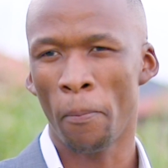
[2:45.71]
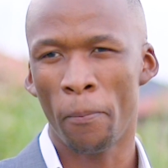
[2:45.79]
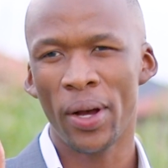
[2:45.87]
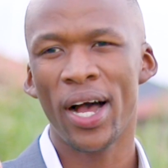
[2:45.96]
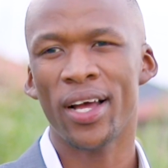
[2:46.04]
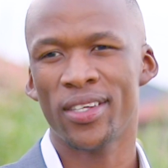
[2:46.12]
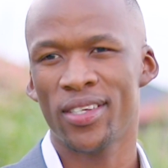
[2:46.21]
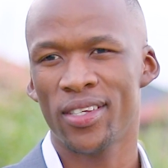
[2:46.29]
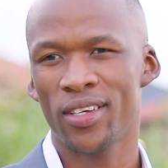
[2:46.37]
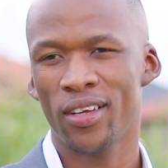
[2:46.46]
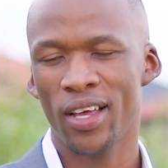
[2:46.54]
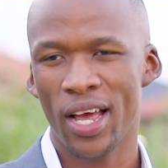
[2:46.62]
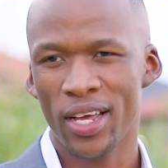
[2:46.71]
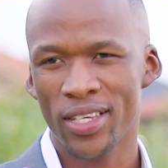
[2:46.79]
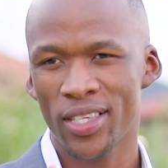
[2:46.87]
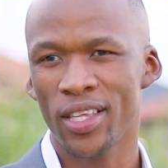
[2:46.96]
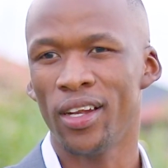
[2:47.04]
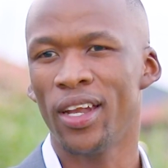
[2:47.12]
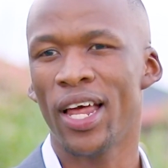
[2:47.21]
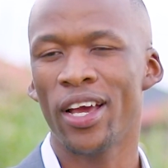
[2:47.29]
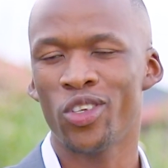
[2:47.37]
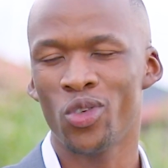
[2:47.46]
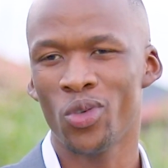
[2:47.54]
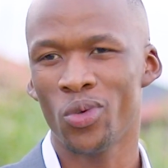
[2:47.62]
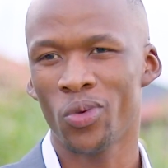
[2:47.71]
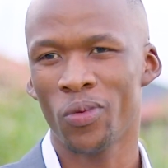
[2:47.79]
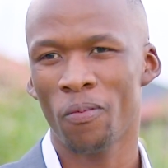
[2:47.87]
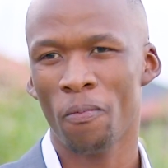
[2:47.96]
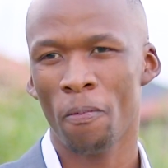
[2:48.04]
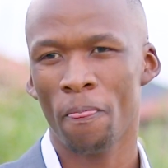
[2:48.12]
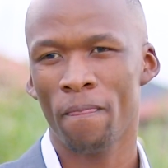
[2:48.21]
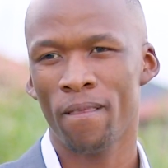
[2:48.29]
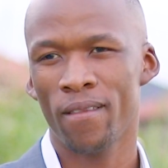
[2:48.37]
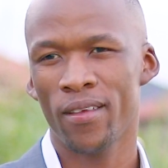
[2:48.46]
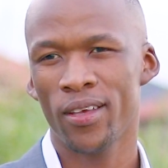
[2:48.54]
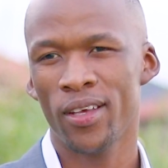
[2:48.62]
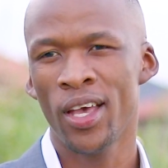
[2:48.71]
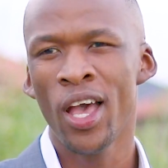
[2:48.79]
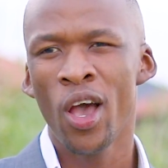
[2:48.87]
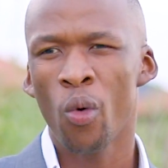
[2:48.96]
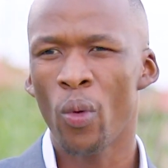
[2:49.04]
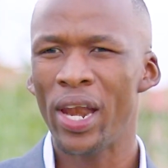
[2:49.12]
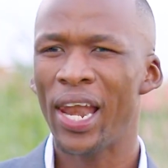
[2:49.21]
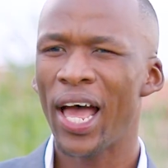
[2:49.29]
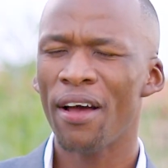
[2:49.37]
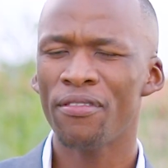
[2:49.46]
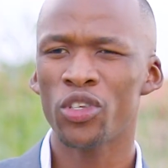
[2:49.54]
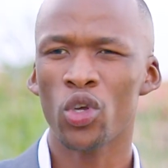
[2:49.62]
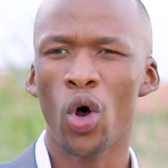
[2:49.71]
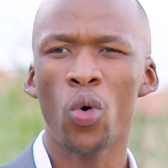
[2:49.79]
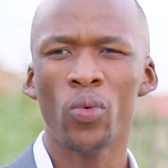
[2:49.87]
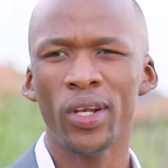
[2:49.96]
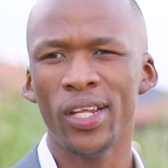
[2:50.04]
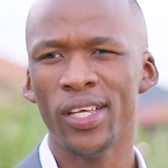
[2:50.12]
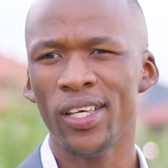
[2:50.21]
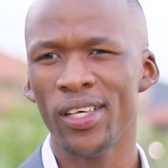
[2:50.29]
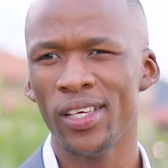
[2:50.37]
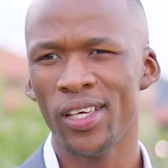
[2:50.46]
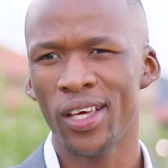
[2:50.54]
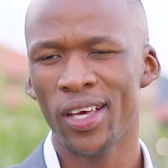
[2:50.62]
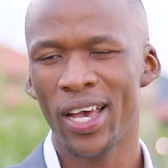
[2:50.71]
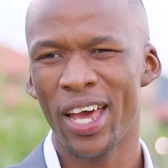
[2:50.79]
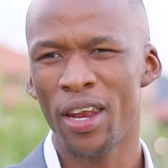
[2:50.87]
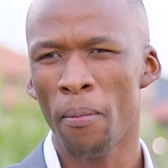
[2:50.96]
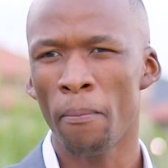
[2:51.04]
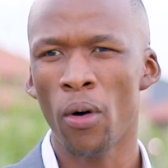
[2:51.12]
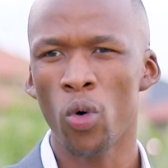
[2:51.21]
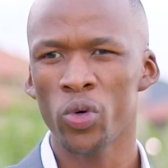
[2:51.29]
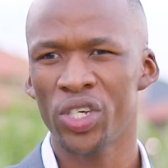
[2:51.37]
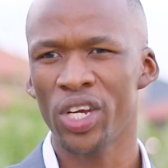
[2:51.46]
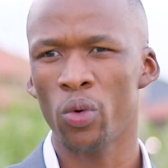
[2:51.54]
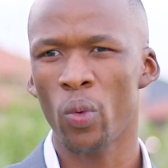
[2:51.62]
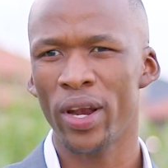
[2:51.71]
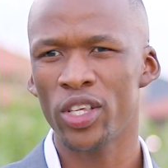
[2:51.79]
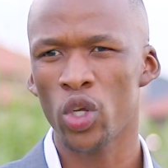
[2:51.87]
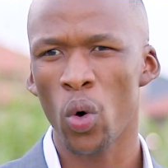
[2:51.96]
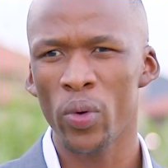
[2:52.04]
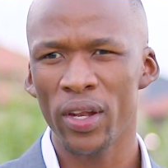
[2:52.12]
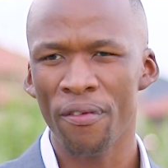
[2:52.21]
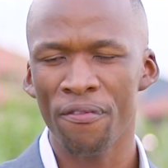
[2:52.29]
but still lie to you. When love is only an emotion, when it's only